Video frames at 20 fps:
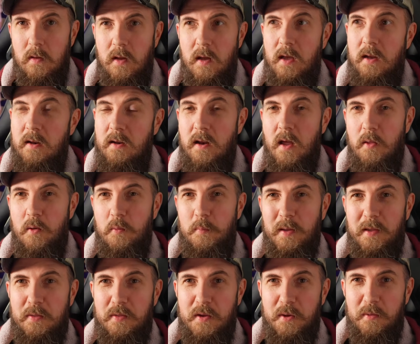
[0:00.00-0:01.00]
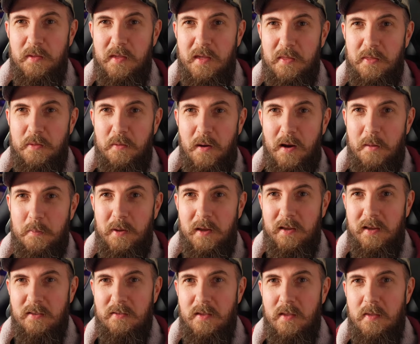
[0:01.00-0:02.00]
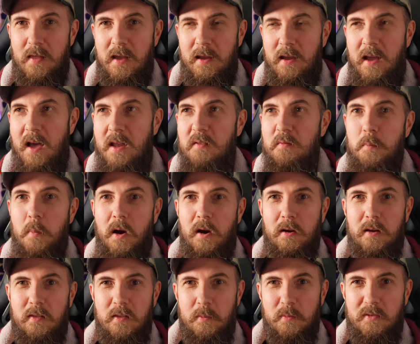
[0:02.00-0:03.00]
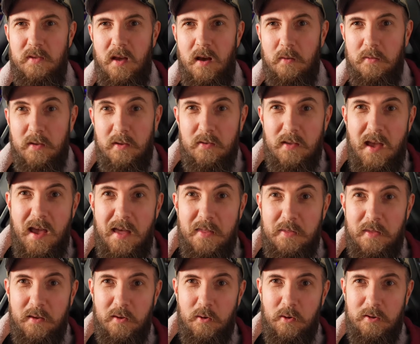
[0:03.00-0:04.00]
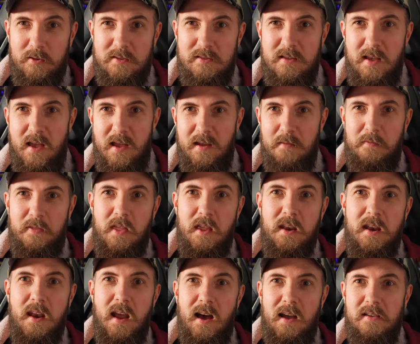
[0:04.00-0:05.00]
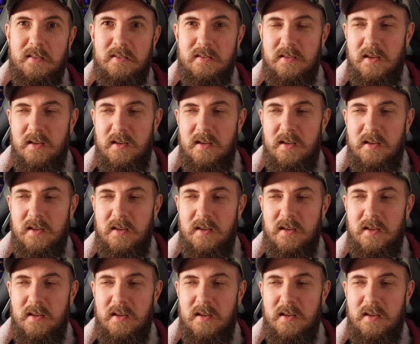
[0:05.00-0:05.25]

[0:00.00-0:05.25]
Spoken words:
And another big thing with Anthropic is that they kind of market themselves as ethical and safe, the nice